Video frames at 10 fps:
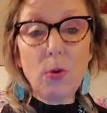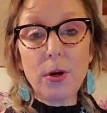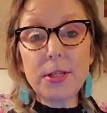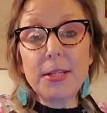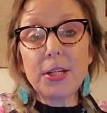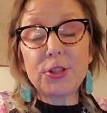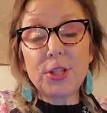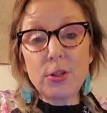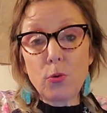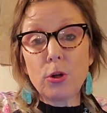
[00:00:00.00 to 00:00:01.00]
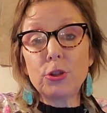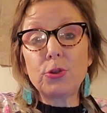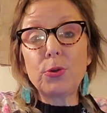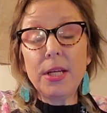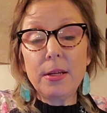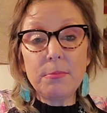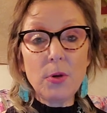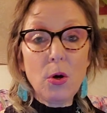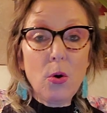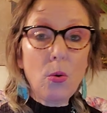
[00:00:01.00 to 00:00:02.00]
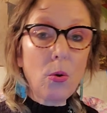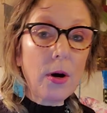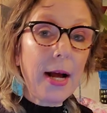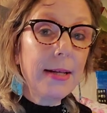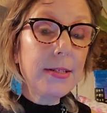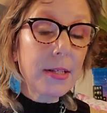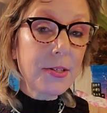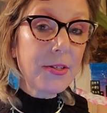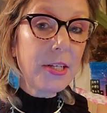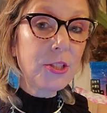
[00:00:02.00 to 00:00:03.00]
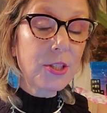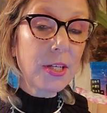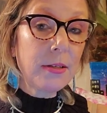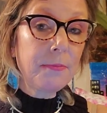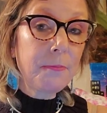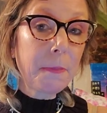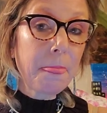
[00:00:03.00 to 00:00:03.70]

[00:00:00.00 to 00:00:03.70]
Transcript: or addiction or dream or idealization